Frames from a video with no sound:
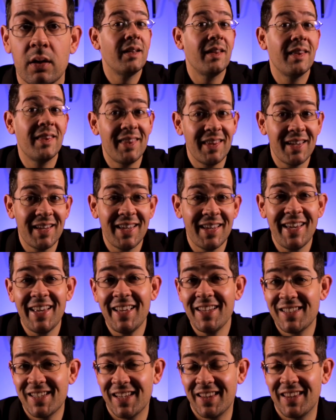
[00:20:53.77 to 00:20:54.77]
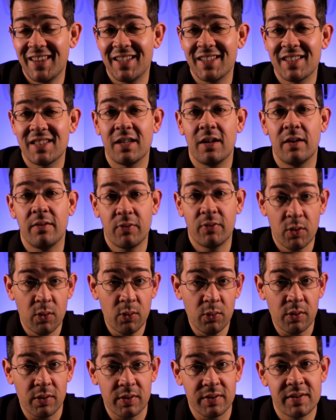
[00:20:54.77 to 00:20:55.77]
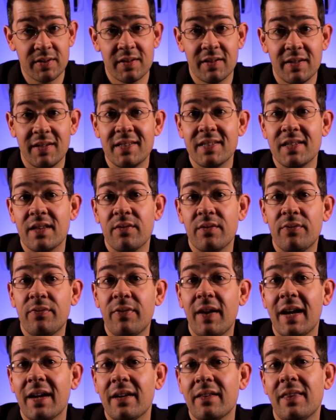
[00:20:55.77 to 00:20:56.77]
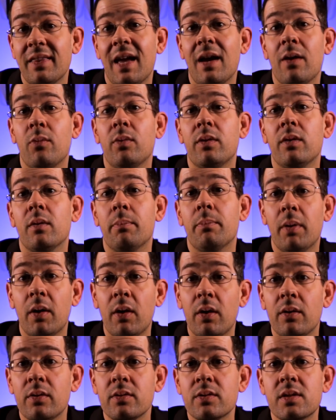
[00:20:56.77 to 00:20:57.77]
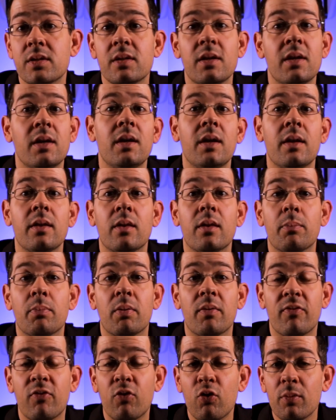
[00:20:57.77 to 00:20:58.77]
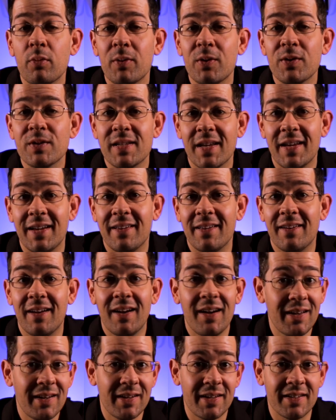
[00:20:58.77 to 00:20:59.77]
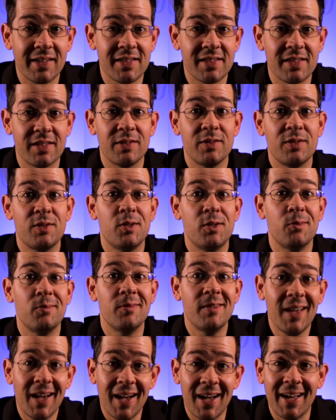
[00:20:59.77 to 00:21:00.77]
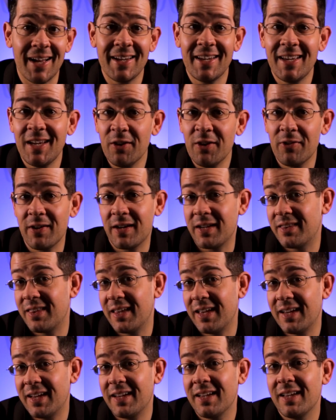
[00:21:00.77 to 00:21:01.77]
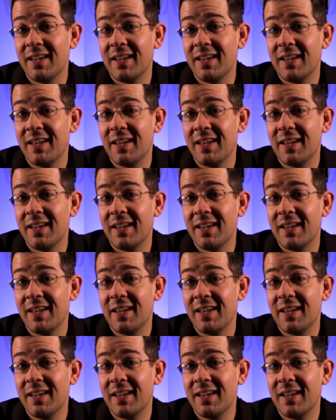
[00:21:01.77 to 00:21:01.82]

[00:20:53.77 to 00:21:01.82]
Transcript: The key to this, of course, is the fact that with the pulse, the performers and audience do not hear anything,